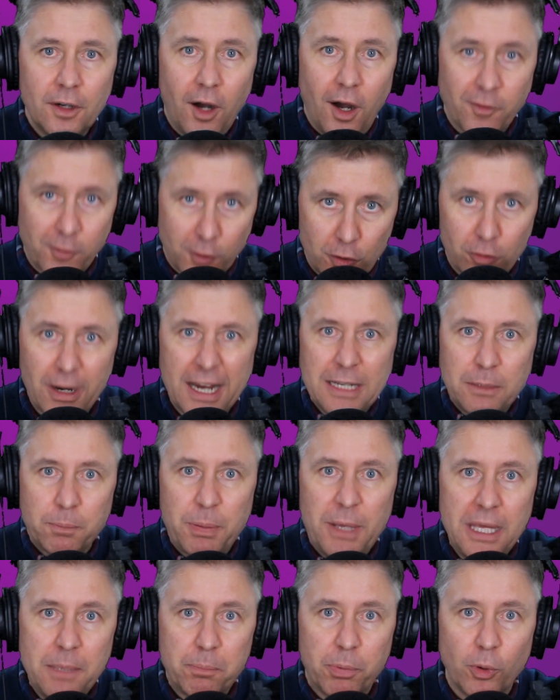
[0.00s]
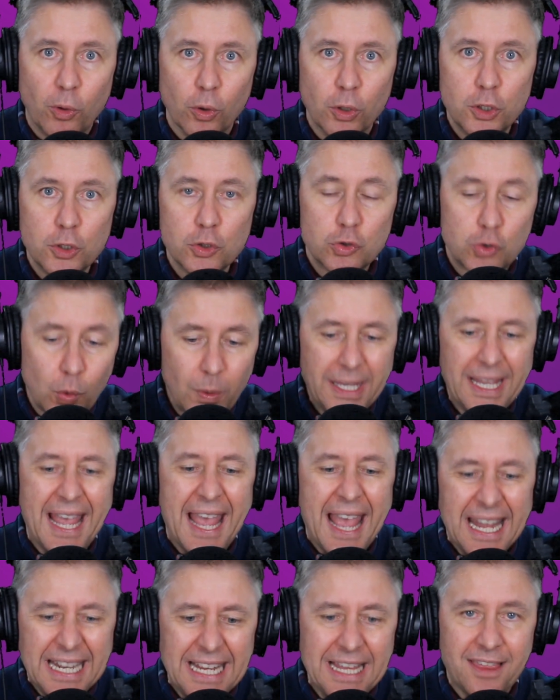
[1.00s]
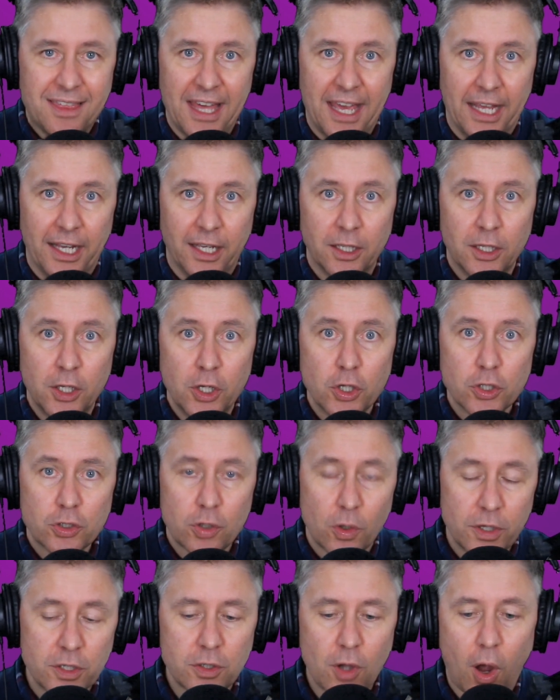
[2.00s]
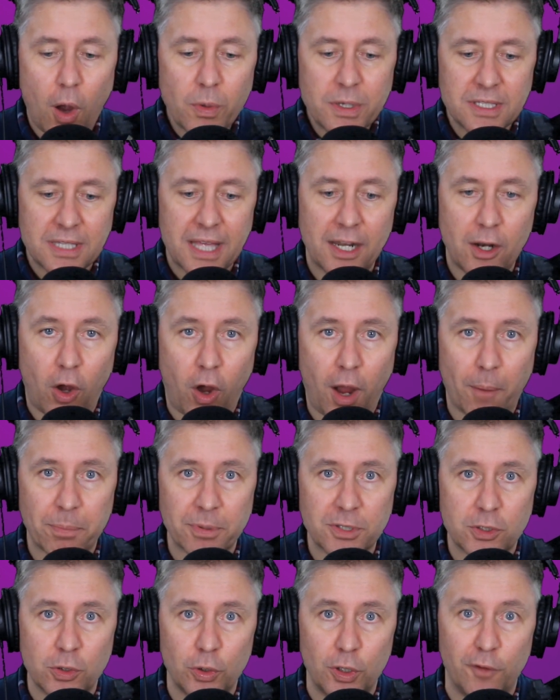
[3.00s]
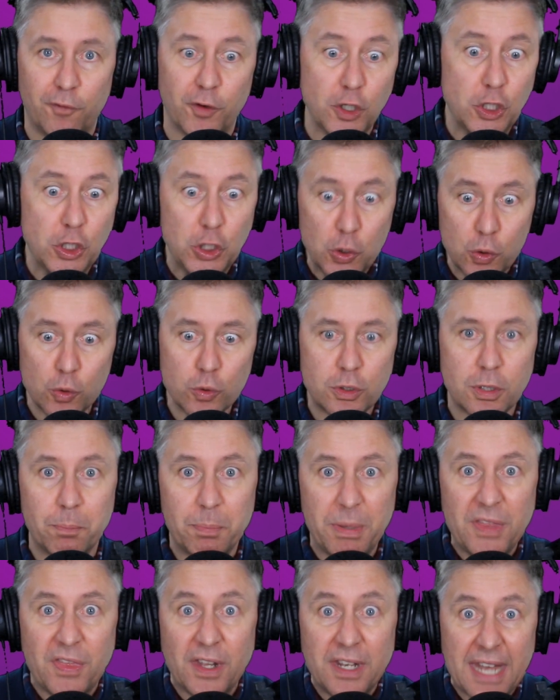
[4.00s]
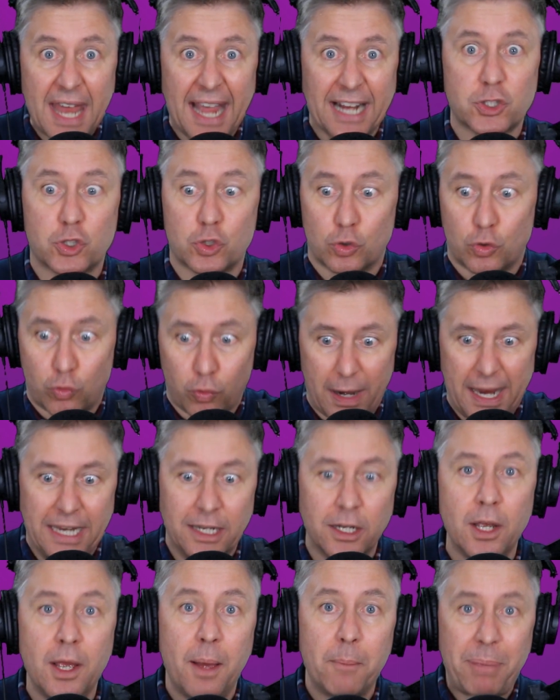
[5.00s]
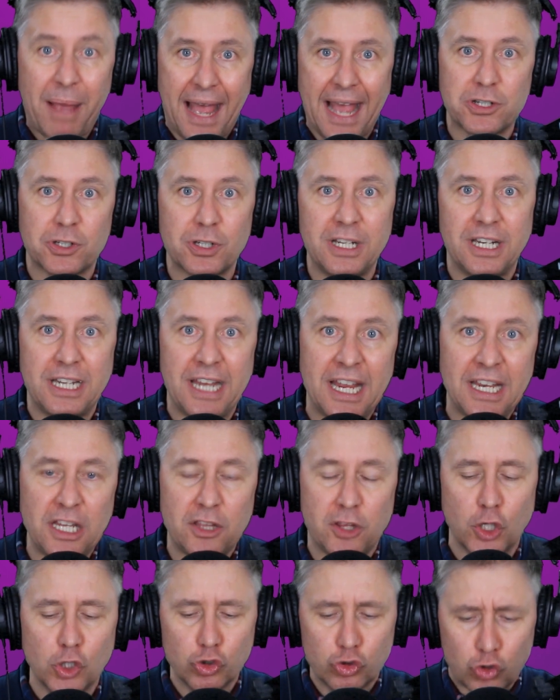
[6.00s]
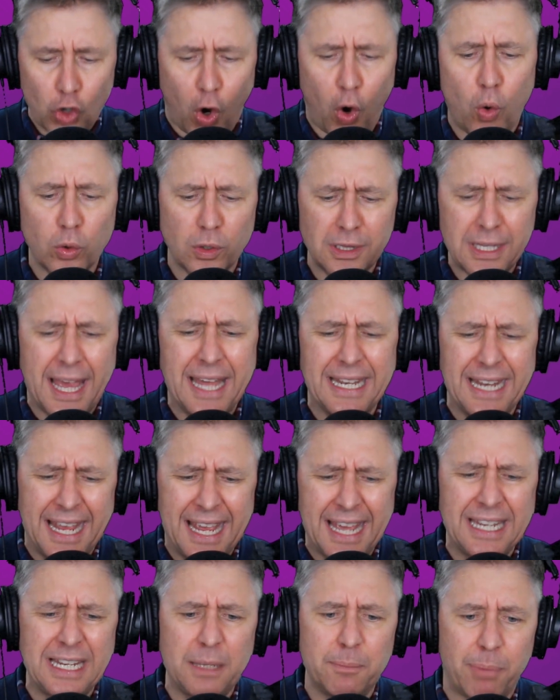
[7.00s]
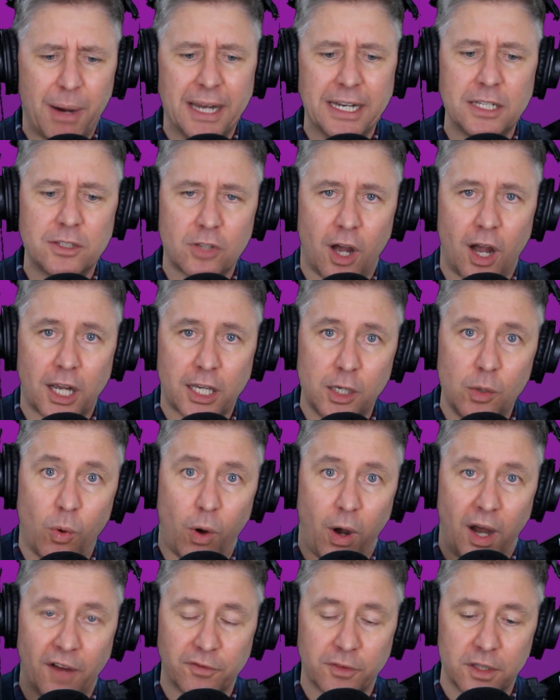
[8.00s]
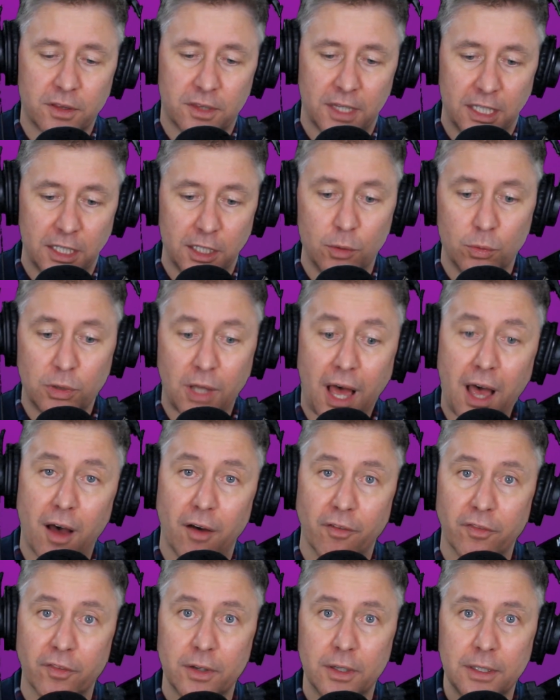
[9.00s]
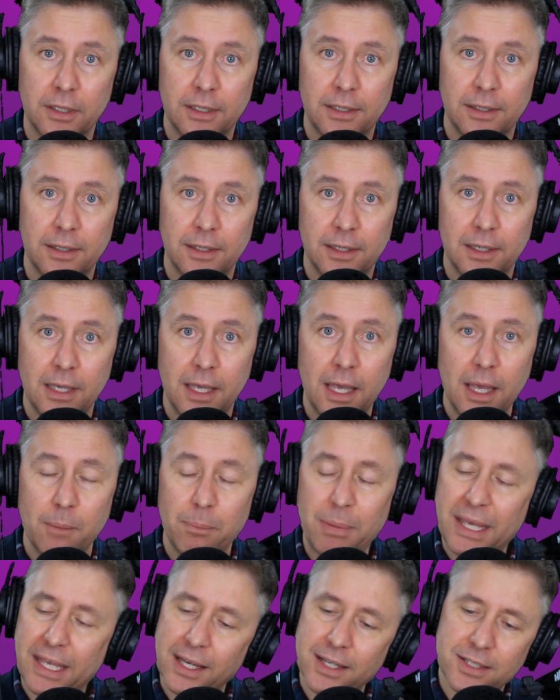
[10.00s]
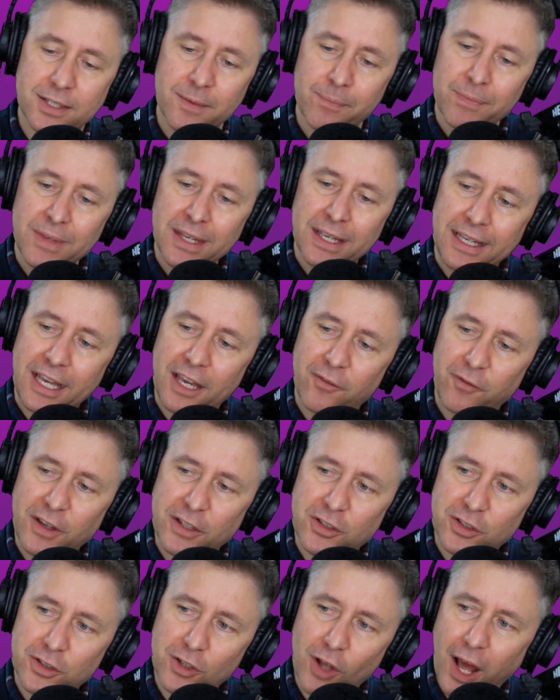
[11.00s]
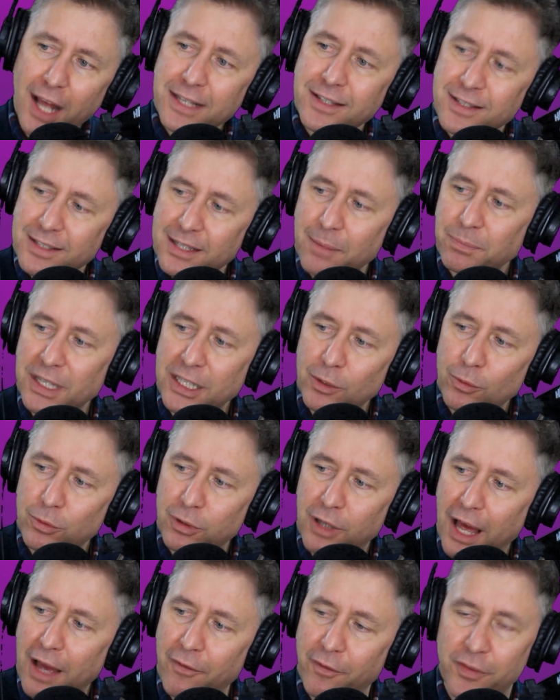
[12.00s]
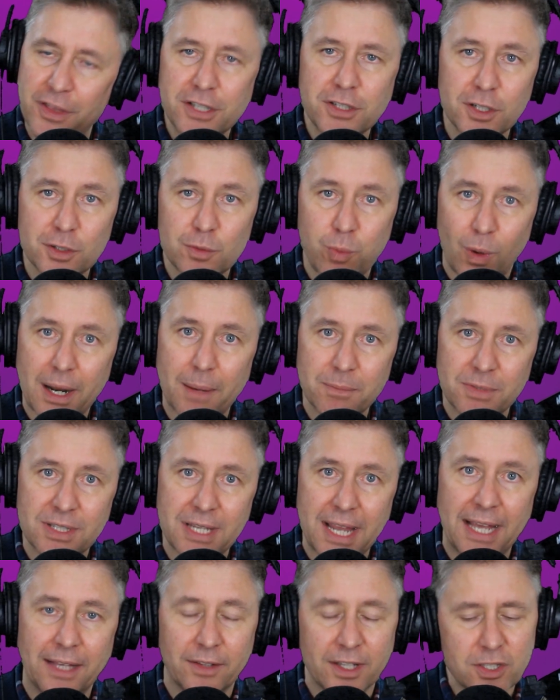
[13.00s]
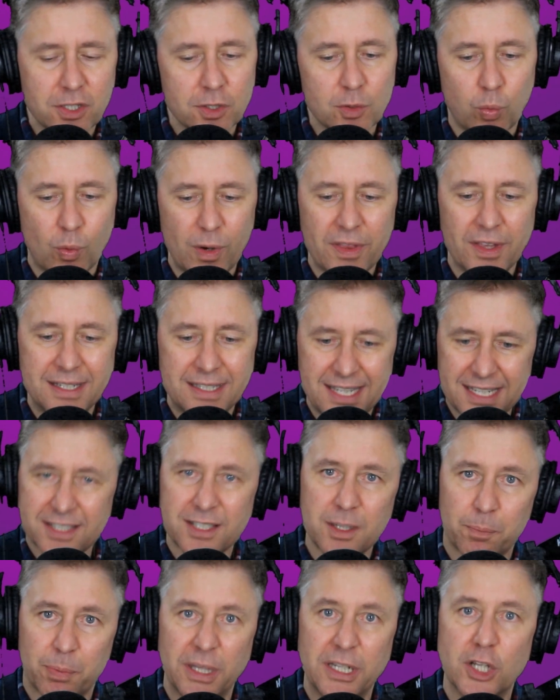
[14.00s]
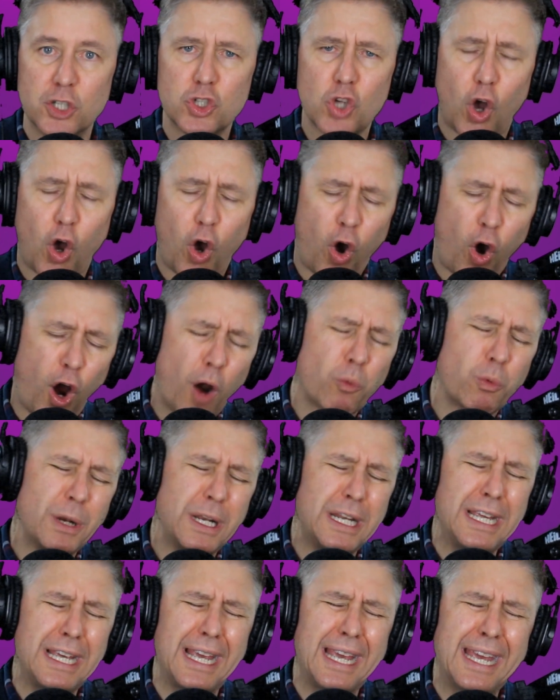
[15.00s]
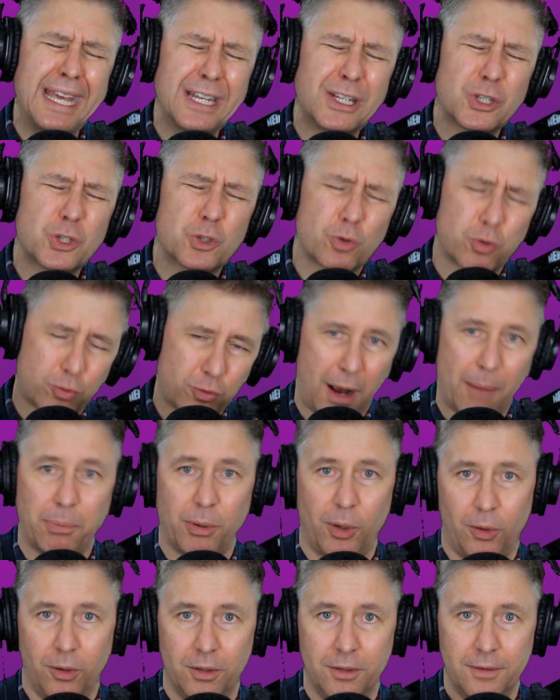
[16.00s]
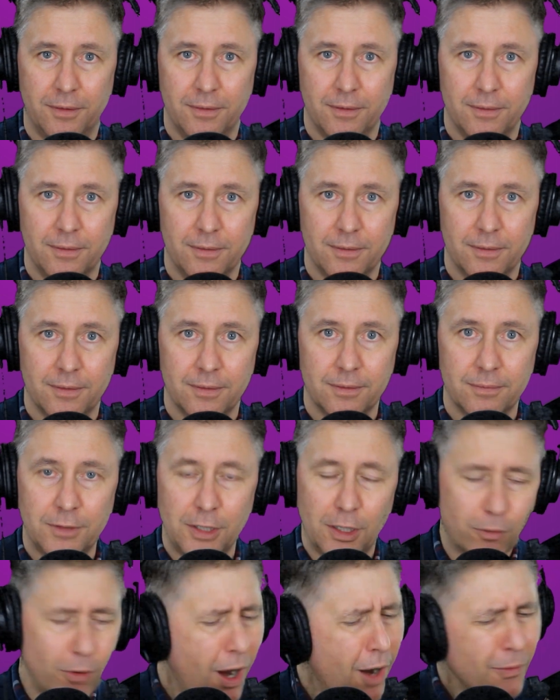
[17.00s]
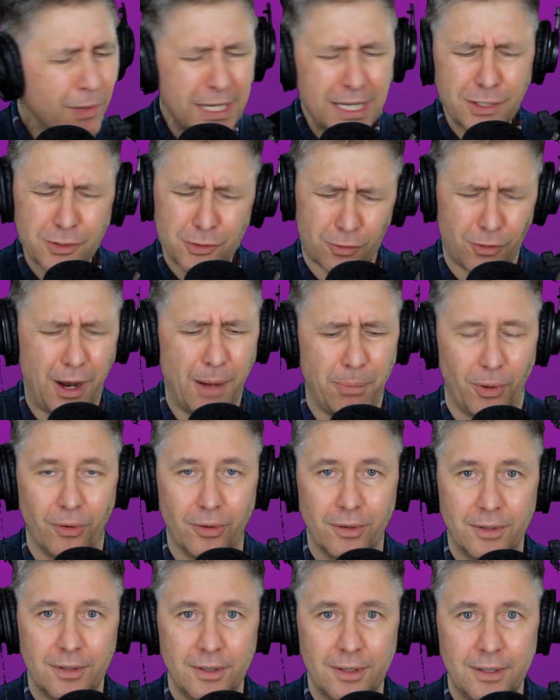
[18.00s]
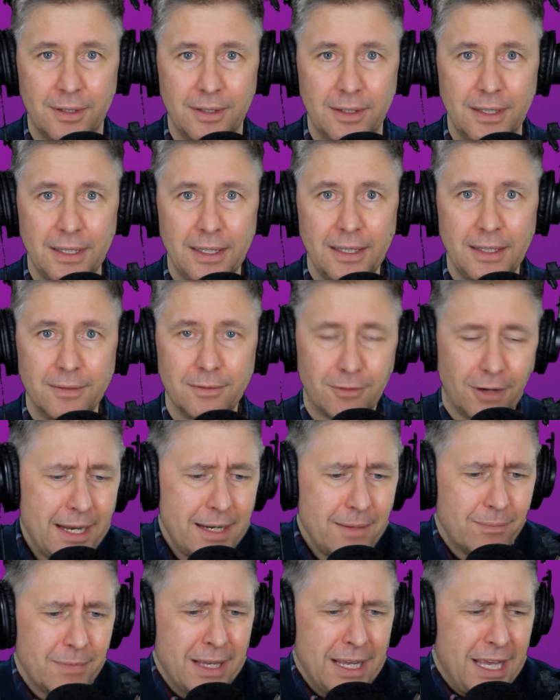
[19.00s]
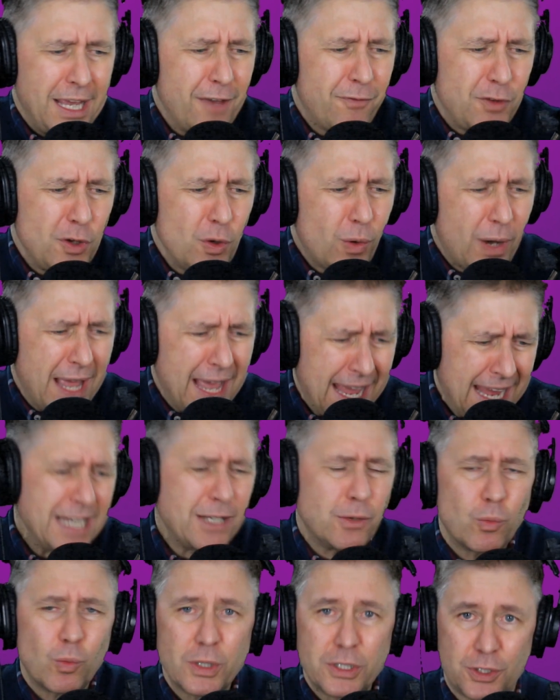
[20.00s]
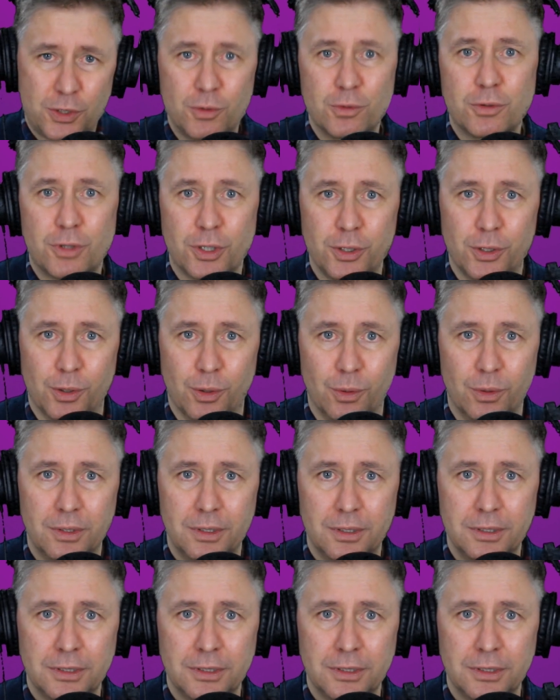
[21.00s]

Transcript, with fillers: of great people doing anything. So there's always that opportunity for you to be the next great, passionate anything. Don't let anybody talk you off the thing you love. Because if it's not something you love, this is what I'm saying. This is where the discipline is already in trouble. You're already in trouble, right? If you hate what you do